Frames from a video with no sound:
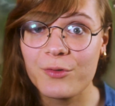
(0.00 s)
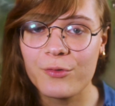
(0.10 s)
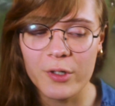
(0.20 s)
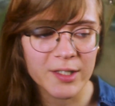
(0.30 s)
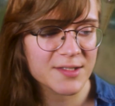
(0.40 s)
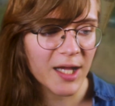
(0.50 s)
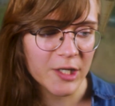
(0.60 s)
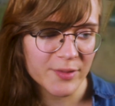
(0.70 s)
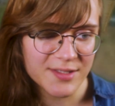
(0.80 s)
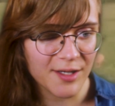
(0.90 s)
before because
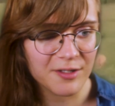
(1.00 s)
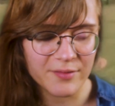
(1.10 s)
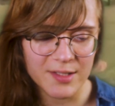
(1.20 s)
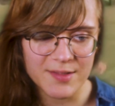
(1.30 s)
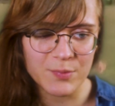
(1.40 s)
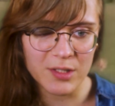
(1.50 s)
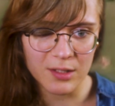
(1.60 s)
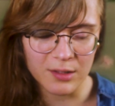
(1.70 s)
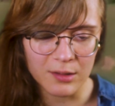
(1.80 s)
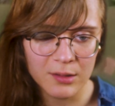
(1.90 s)
I always thought of it as
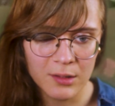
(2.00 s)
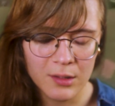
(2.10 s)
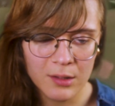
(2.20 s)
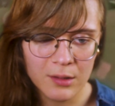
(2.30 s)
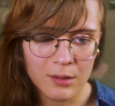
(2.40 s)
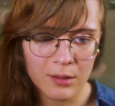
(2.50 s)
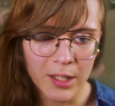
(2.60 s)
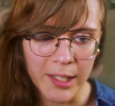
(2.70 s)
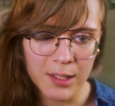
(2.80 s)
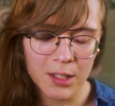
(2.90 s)
being
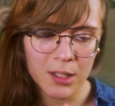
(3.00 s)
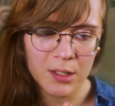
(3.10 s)
like